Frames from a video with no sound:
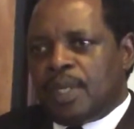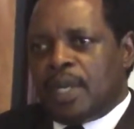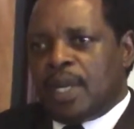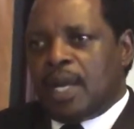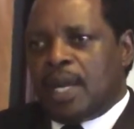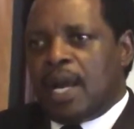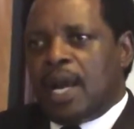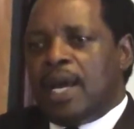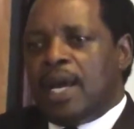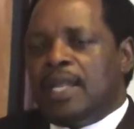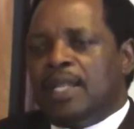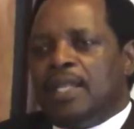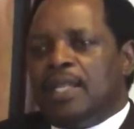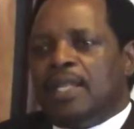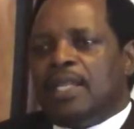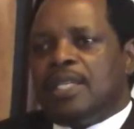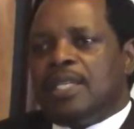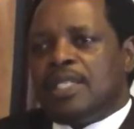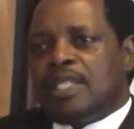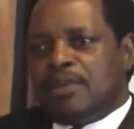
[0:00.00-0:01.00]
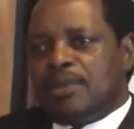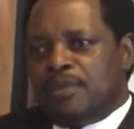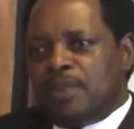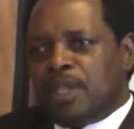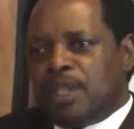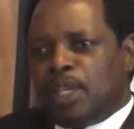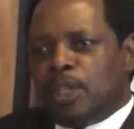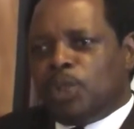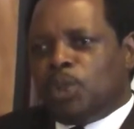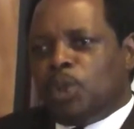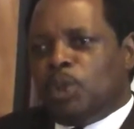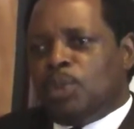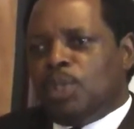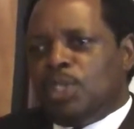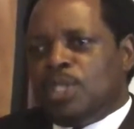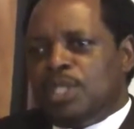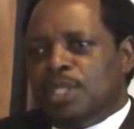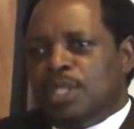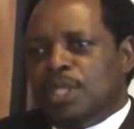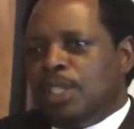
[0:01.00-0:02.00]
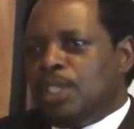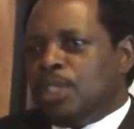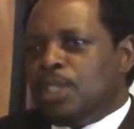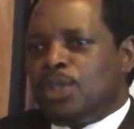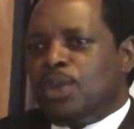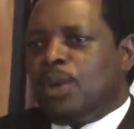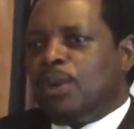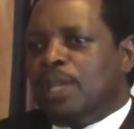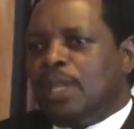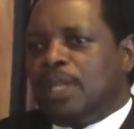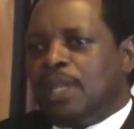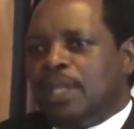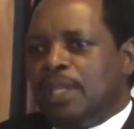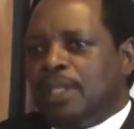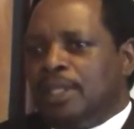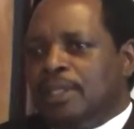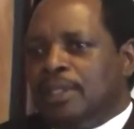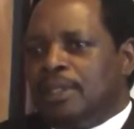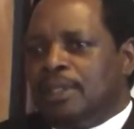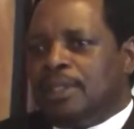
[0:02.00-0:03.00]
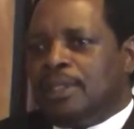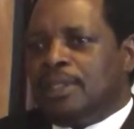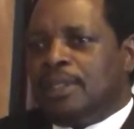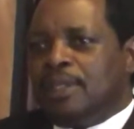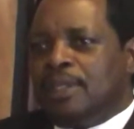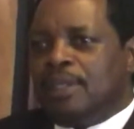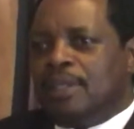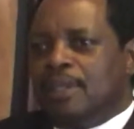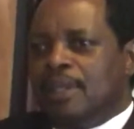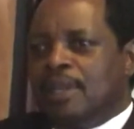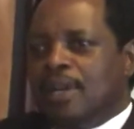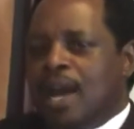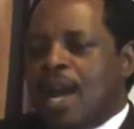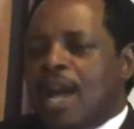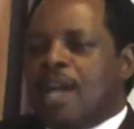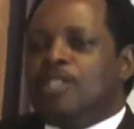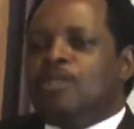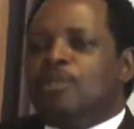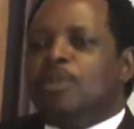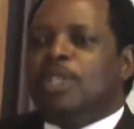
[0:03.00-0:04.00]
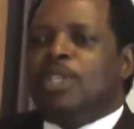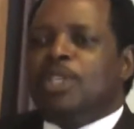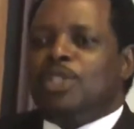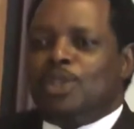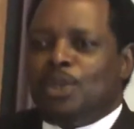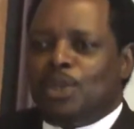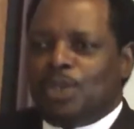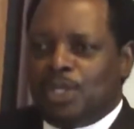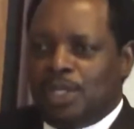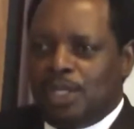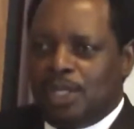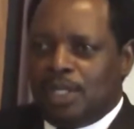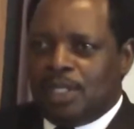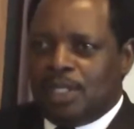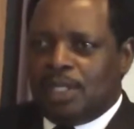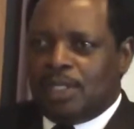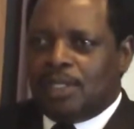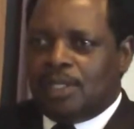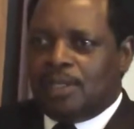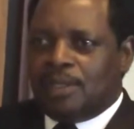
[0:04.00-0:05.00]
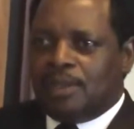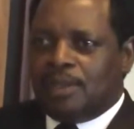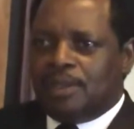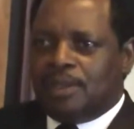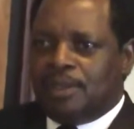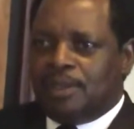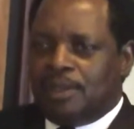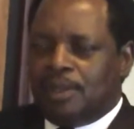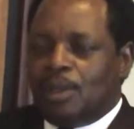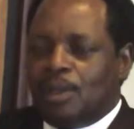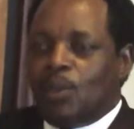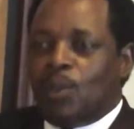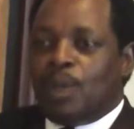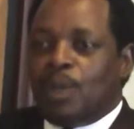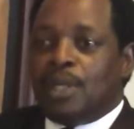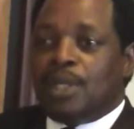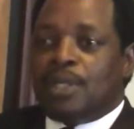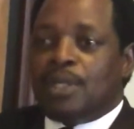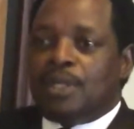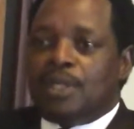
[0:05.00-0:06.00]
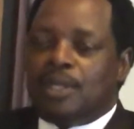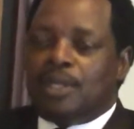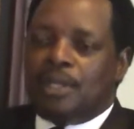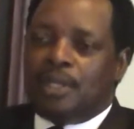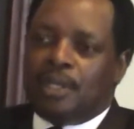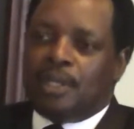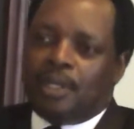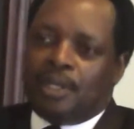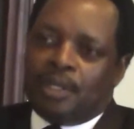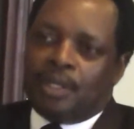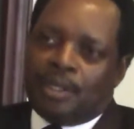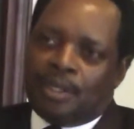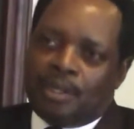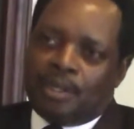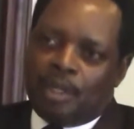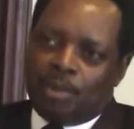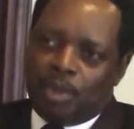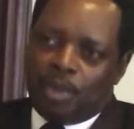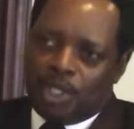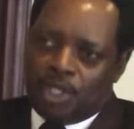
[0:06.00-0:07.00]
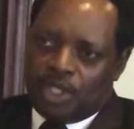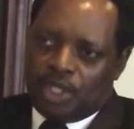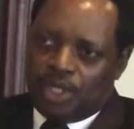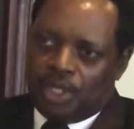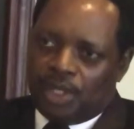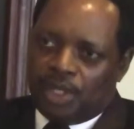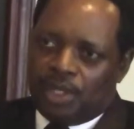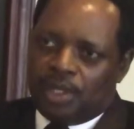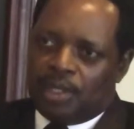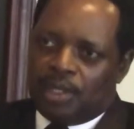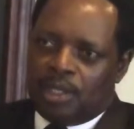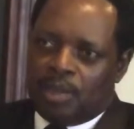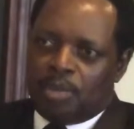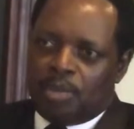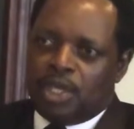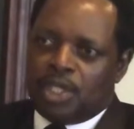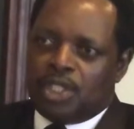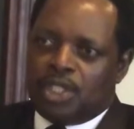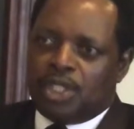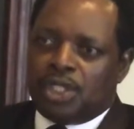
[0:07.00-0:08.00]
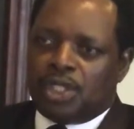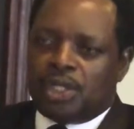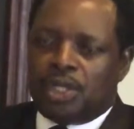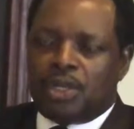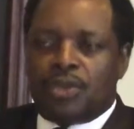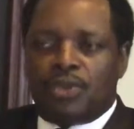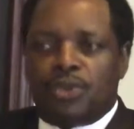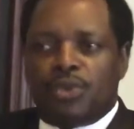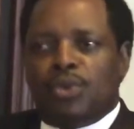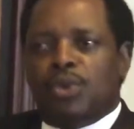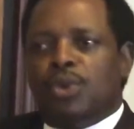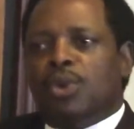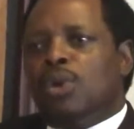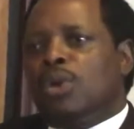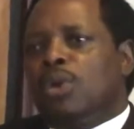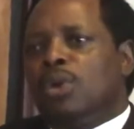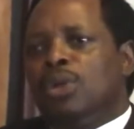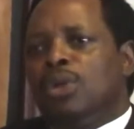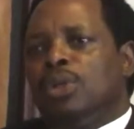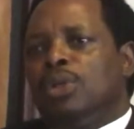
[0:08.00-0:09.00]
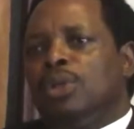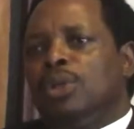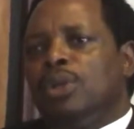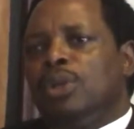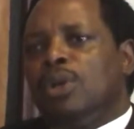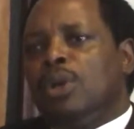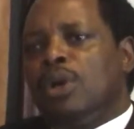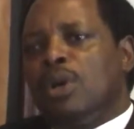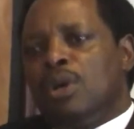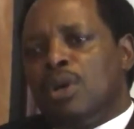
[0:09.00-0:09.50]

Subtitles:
And the East African community historically has been associated with the British through colonial